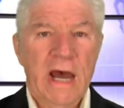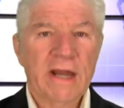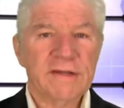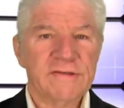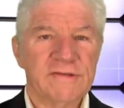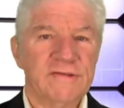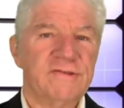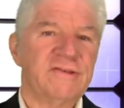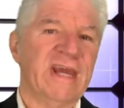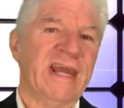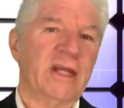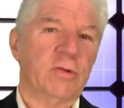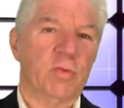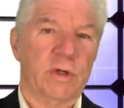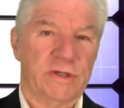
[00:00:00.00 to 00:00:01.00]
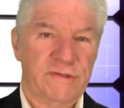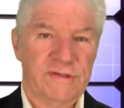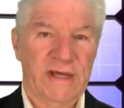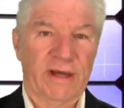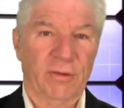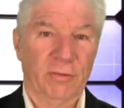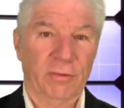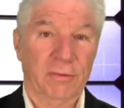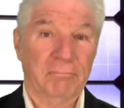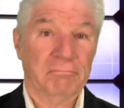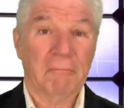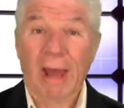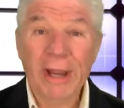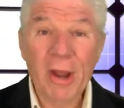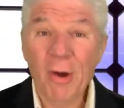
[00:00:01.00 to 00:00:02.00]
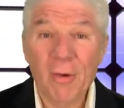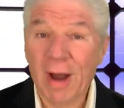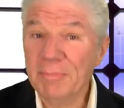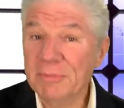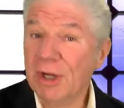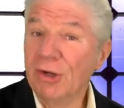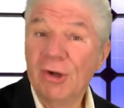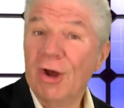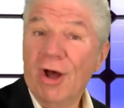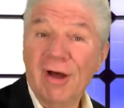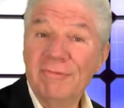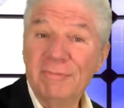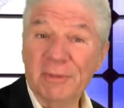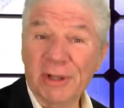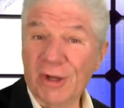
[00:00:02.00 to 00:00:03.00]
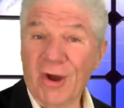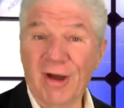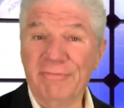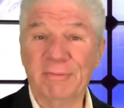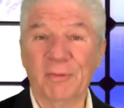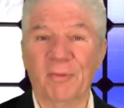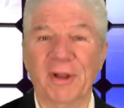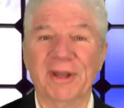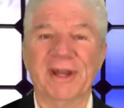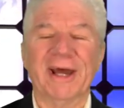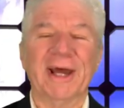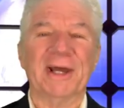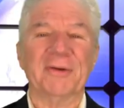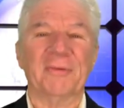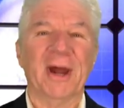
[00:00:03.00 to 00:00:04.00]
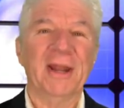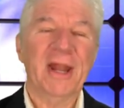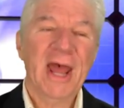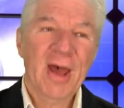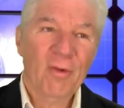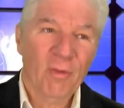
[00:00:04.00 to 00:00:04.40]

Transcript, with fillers: How does a sandwich sound? I know, I'm Doug Kaufmann, the Kaufmann One Diet, right?